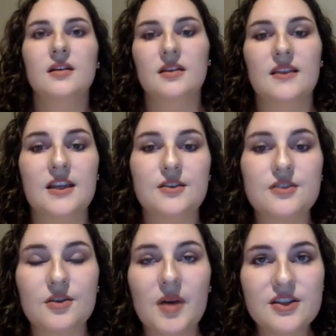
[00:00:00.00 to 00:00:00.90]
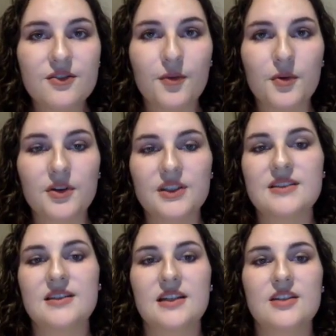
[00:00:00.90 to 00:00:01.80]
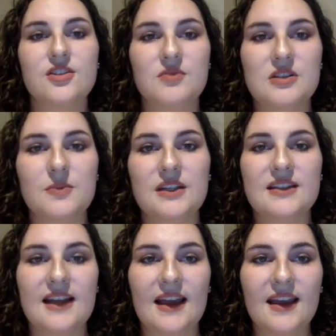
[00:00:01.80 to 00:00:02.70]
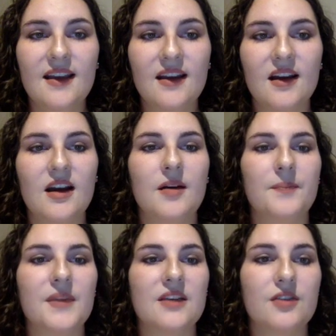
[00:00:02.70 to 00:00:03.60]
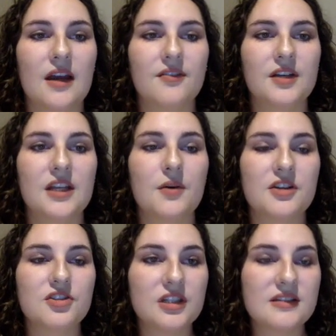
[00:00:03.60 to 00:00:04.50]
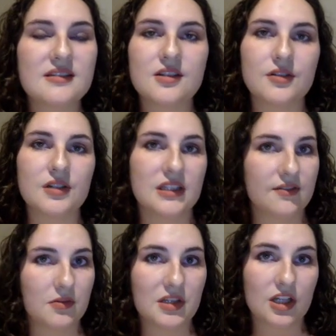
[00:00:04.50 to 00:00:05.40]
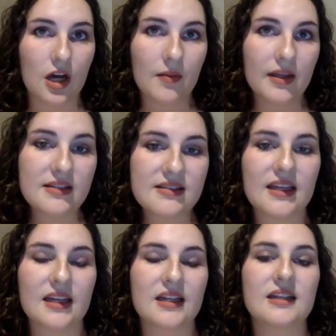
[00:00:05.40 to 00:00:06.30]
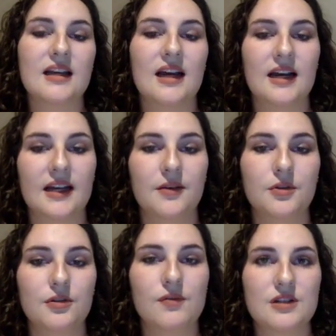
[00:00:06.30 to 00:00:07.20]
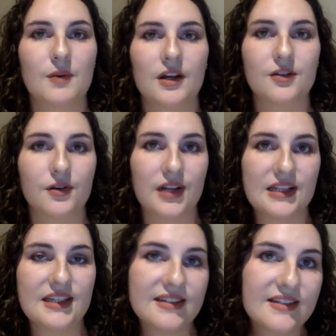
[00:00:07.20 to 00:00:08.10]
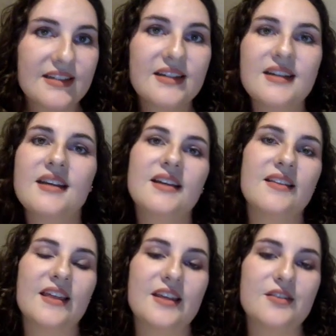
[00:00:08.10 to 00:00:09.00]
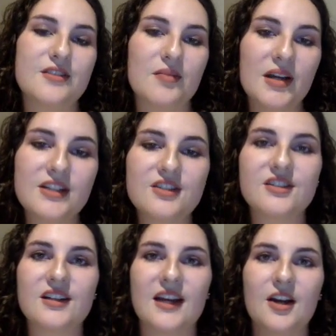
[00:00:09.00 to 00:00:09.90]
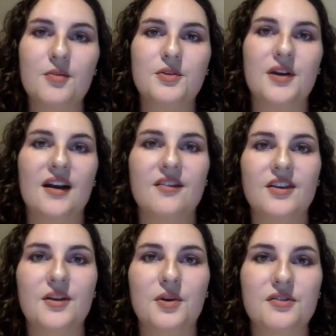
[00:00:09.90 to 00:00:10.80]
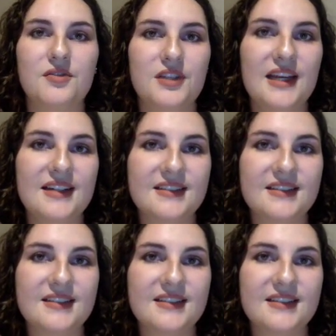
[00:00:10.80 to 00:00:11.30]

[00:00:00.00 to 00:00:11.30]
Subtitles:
Thank you so much for listening to me speak today. If you have any questions, you can leave them in the comments and I will respond accordingly. Thank you so much. I hope you have a wonderful day.